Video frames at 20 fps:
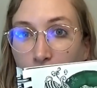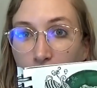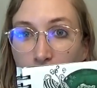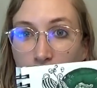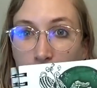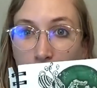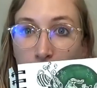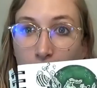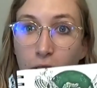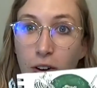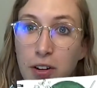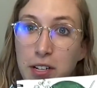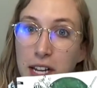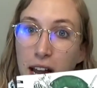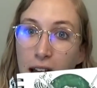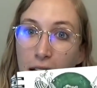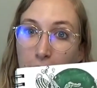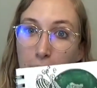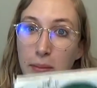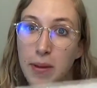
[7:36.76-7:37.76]
or
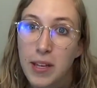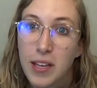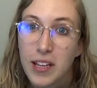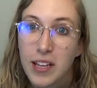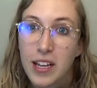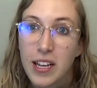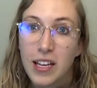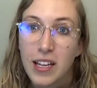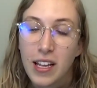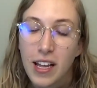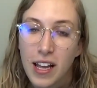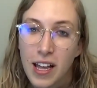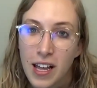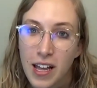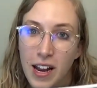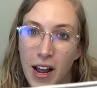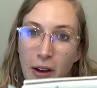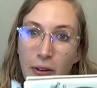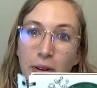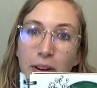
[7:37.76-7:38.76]
tag me in it,
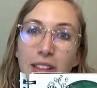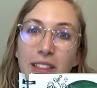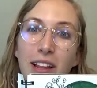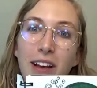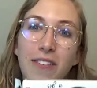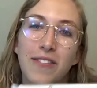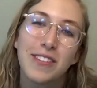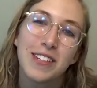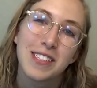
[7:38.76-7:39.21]
and I would love